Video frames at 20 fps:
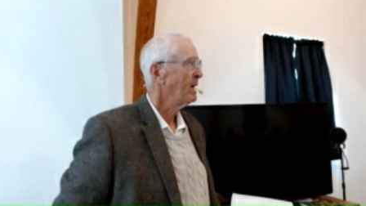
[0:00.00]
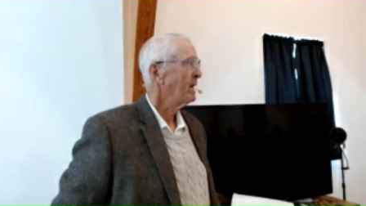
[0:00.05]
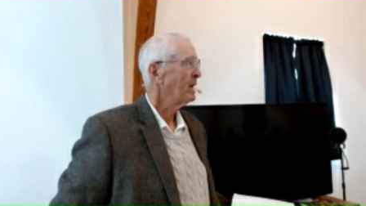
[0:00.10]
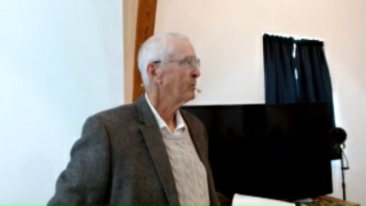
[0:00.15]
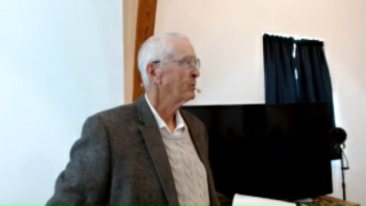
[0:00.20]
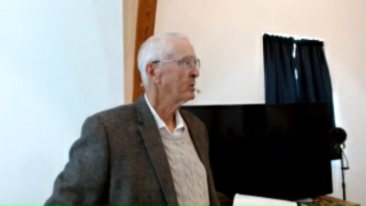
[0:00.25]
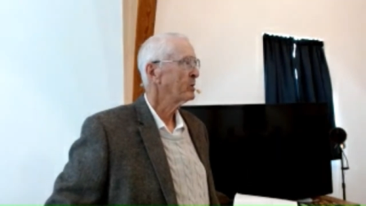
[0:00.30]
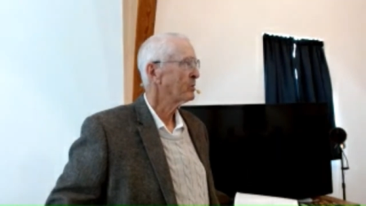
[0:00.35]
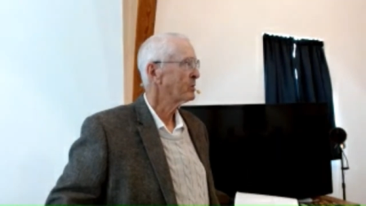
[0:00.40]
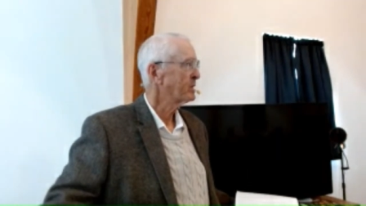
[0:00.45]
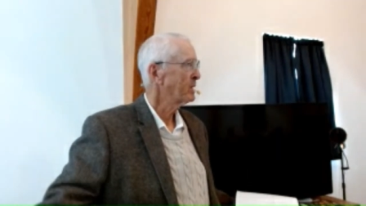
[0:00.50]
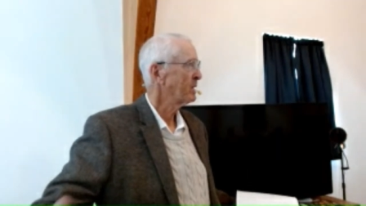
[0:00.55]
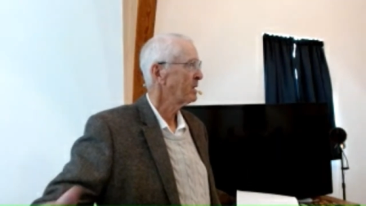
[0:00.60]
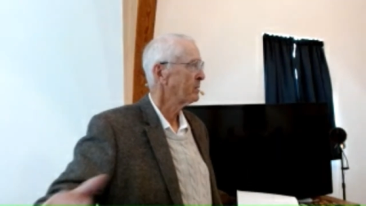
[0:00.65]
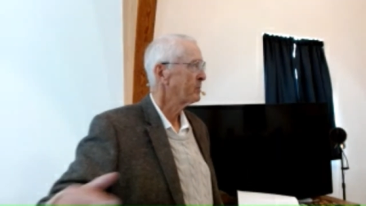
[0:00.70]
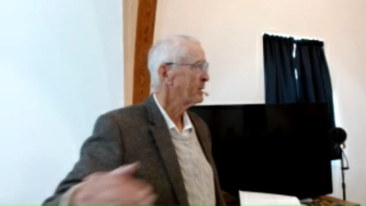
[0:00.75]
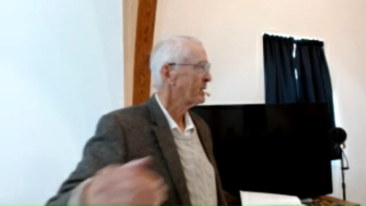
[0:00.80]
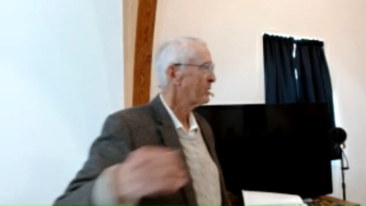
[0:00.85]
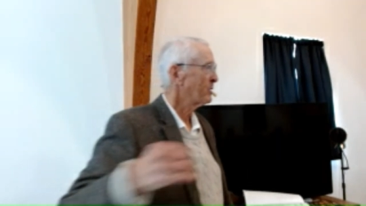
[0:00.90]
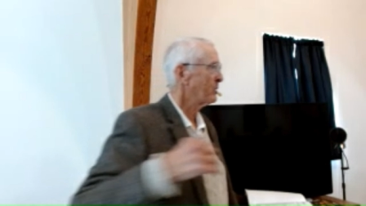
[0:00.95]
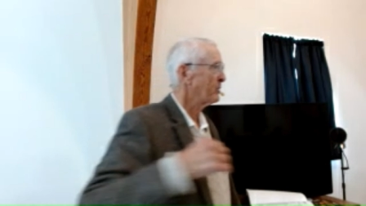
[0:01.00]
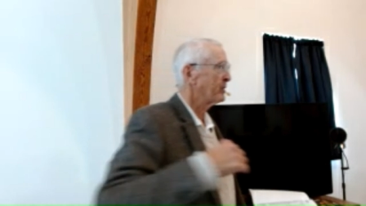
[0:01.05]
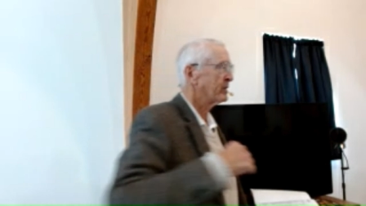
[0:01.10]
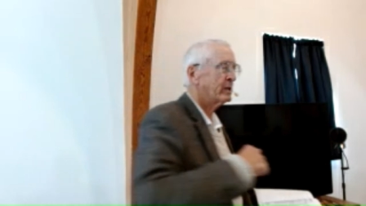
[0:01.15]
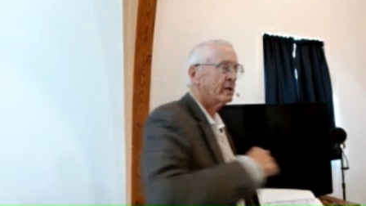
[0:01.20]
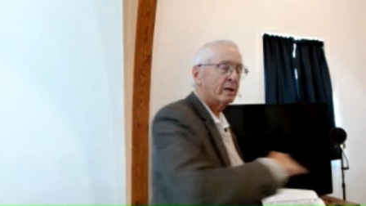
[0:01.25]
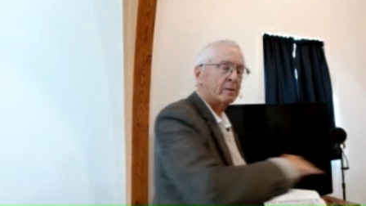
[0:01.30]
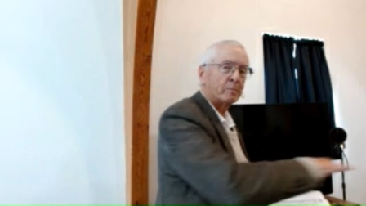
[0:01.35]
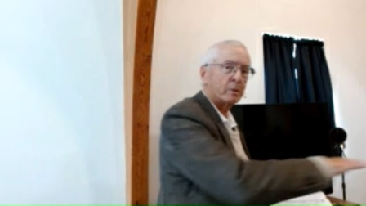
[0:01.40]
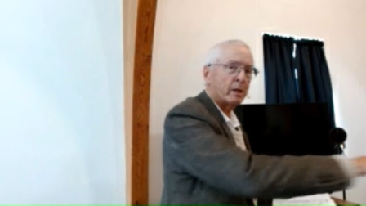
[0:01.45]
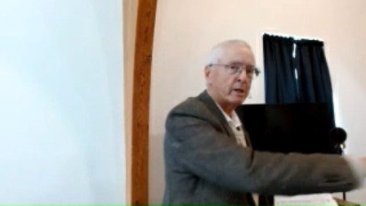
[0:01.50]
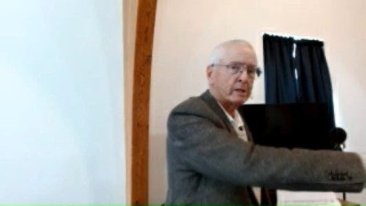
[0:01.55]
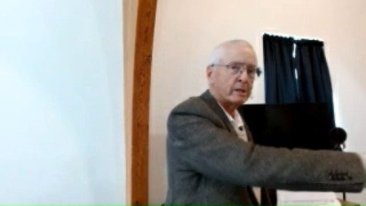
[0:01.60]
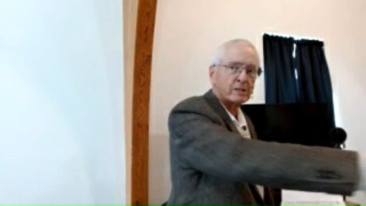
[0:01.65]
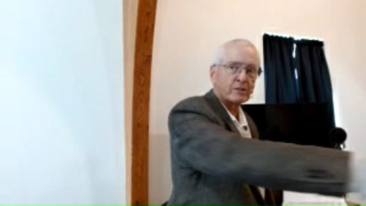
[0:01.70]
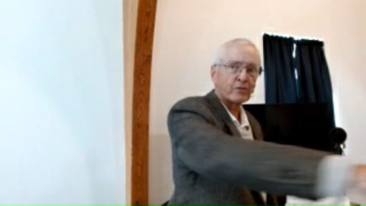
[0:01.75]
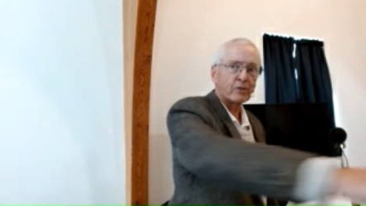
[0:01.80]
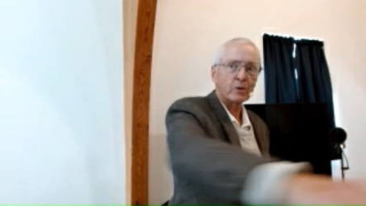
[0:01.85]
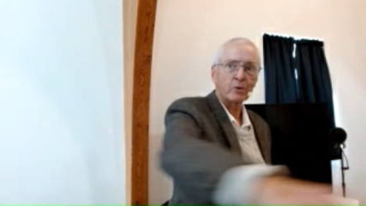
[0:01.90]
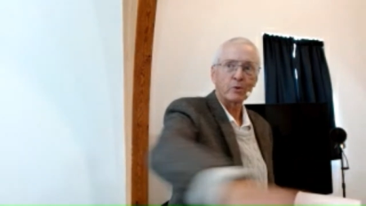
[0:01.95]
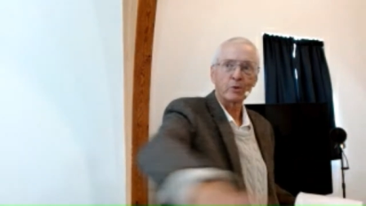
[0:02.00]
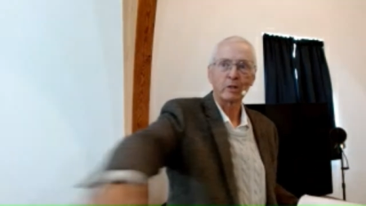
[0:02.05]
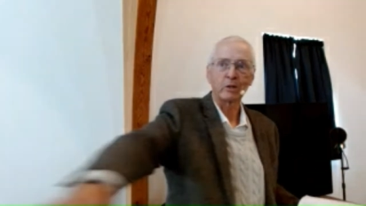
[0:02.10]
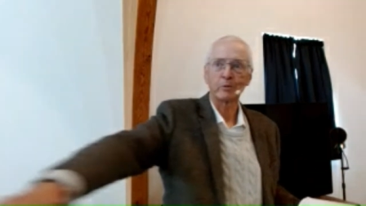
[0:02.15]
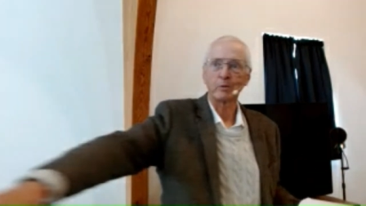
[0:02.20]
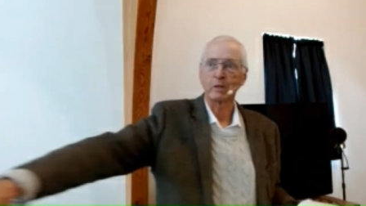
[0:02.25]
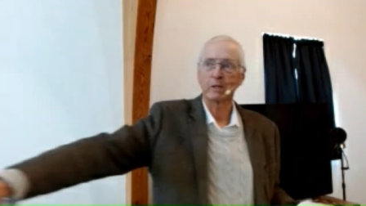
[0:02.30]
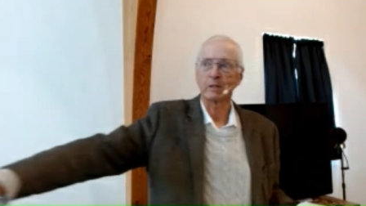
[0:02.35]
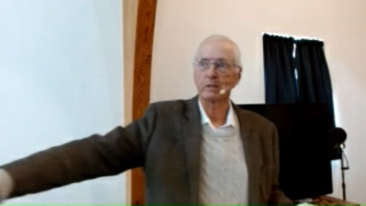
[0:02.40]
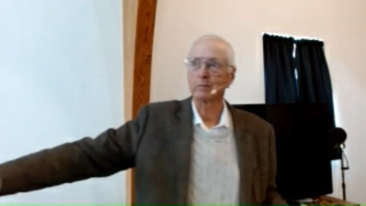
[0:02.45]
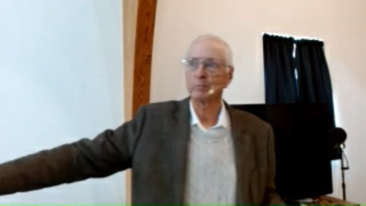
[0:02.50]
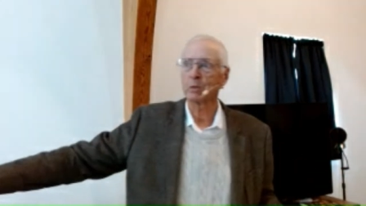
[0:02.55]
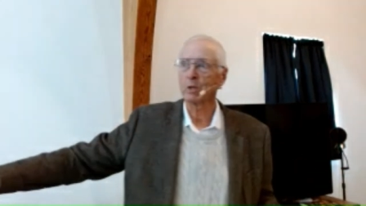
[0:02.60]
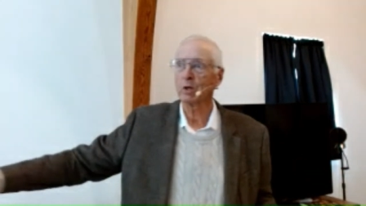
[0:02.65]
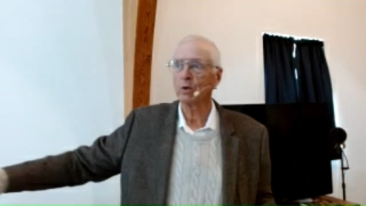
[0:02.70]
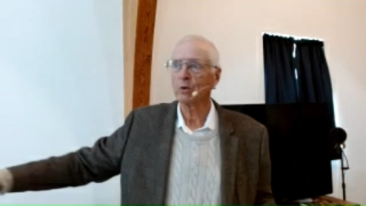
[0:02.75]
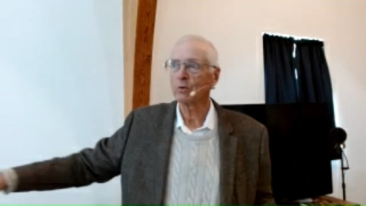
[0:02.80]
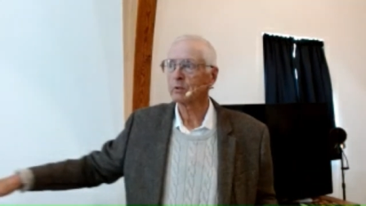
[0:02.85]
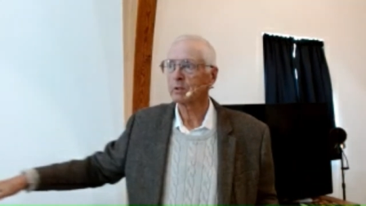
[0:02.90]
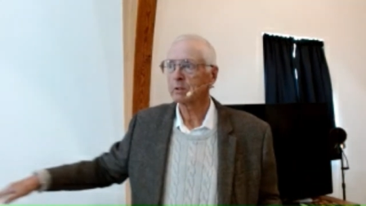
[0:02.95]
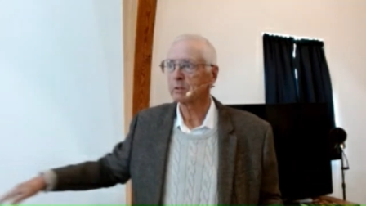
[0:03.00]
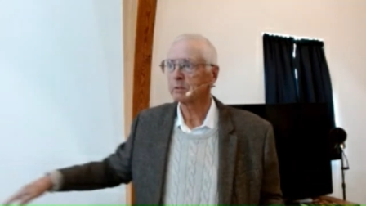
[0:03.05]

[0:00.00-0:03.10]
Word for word: And we don't tell about all the dead bodies floating around the boat